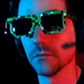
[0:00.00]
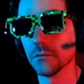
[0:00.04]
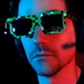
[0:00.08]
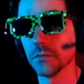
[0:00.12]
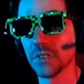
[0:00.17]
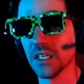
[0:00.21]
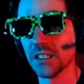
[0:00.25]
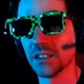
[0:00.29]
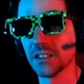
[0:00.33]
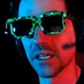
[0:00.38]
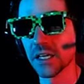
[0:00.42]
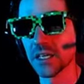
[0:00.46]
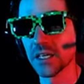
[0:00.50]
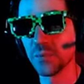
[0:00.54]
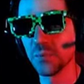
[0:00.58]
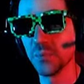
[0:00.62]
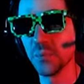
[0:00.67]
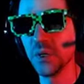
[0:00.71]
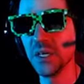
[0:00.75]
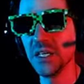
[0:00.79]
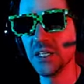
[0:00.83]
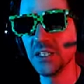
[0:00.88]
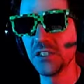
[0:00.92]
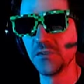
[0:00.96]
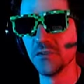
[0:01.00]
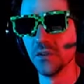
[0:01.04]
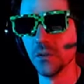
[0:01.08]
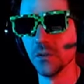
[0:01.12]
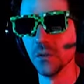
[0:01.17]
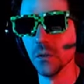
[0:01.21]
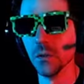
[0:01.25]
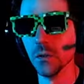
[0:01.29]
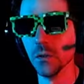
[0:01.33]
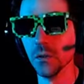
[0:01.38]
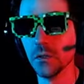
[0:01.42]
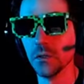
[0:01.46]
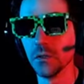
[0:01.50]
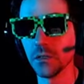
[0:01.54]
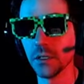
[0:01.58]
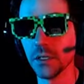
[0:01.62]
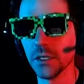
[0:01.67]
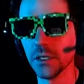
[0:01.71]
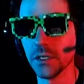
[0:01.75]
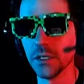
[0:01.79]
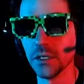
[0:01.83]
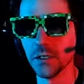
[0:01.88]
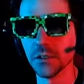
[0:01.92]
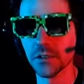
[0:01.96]
It's like peaceful in
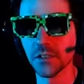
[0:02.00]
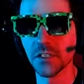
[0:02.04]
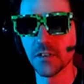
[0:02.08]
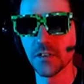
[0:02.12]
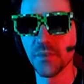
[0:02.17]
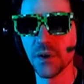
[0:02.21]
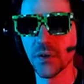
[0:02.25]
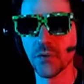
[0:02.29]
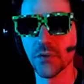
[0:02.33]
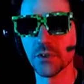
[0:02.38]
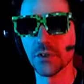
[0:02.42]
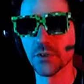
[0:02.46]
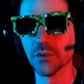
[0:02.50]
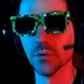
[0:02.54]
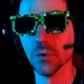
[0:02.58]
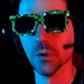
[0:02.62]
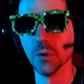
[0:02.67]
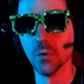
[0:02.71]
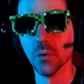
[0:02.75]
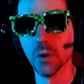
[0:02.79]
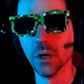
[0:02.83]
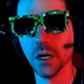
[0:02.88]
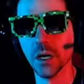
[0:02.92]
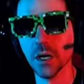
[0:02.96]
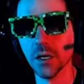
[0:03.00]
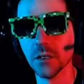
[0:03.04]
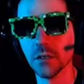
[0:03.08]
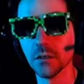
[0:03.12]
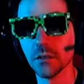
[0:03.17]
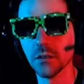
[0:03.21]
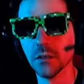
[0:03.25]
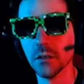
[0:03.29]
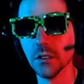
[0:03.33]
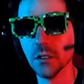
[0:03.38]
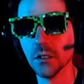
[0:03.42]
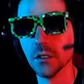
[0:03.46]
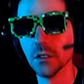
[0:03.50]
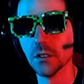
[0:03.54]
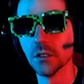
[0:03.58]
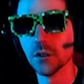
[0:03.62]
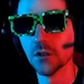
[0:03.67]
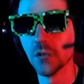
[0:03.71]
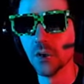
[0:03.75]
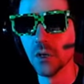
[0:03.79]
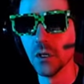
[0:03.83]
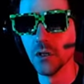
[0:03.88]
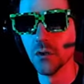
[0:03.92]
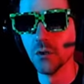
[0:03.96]
a spiritual way.
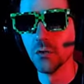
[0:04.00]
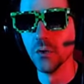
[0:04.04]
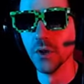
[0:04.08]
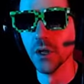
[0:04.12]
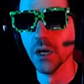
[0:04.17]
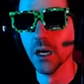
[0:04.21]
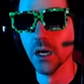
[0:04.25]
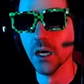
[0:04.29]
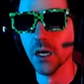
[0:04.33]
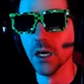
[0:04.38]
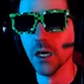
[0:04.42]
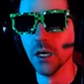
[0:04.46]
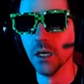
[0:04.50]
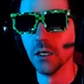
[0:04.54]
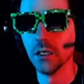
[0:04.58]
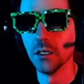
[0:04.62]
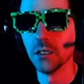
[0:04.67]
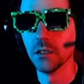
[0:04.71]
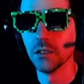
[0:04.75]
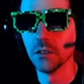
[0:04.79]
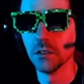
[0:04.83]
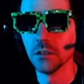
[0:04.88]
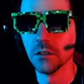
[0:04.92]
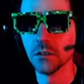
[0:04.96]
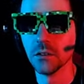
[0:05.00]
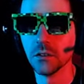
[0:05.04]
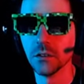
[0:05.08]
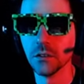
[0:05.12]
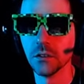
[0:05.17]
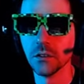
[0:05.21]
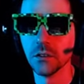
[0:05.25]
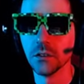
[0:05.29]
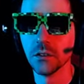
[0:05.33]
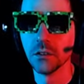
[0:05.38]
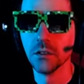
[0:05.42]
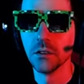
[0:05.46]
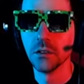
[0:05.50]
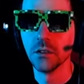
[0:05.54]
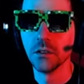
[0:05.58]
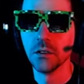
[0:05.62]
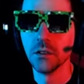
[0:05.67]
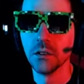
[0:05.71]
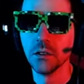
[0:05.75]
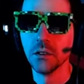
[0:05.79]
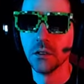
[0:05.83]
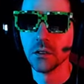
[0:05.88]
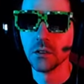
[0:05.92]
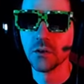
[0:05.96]
Grown, uh...
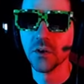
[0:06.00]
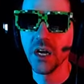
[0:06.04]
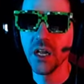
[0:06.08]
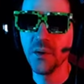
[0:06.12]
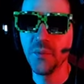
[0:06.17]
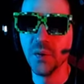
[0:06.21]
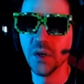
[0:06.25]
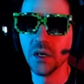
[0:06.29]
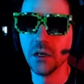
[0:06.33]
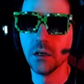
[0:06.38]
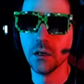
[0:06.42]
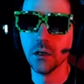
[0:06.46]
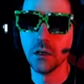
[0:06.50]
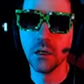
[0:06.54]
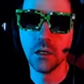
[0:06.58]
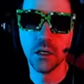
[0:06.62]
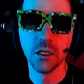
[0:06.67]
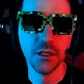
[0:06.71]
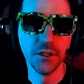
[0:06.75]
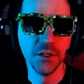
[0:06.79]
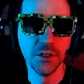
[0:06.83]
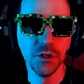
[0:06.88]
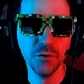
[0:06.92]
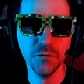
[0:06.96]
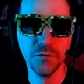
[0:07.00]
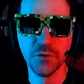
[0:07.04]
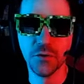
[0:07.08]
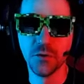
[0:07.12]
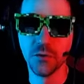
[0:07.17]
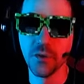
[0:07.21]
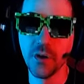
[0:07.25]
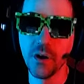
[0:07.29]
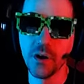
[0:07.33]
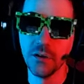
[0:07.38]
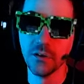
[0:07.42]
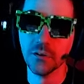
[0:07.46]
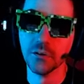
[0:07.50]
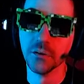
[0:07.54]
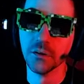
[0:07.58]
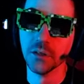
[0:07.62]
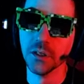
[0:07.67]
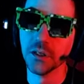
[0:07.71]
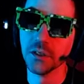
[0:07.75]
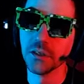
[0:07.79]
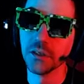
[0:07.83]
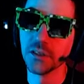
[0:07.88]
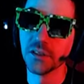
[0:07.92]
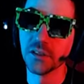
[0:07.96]
Grandpa, oh, you've grown.
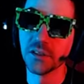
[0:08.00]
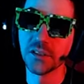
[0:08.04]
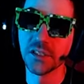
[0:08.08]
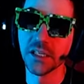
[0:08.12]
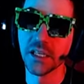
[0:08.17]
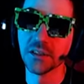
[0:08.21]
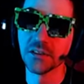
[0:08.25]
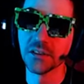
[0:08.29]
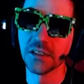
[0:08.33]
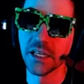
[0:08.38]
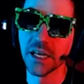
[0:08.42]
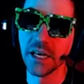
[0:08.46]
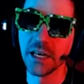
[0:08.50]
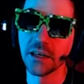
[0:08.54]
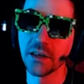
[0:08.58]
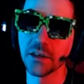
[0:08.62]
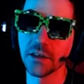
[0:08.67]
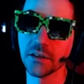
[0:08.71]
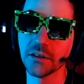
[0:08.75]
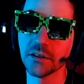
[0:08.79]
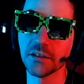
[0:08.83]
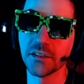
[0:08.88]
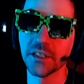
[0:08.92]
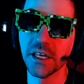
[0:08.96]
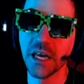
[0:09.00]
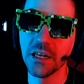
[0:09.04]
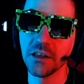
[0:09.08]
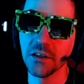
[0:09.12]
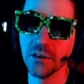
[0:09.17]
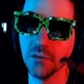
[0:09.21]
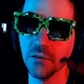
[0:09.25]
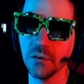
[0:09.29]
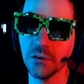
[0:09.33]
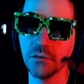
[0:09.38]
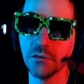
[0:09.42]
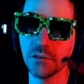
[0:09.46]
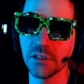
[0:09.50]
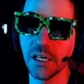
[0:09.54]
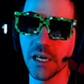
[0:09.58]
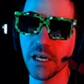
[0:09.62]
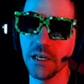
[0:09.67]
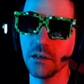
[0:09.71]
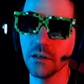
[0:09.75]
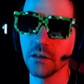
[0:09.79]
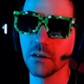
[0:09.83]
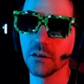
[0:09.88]
Sounds like, is that you, little type?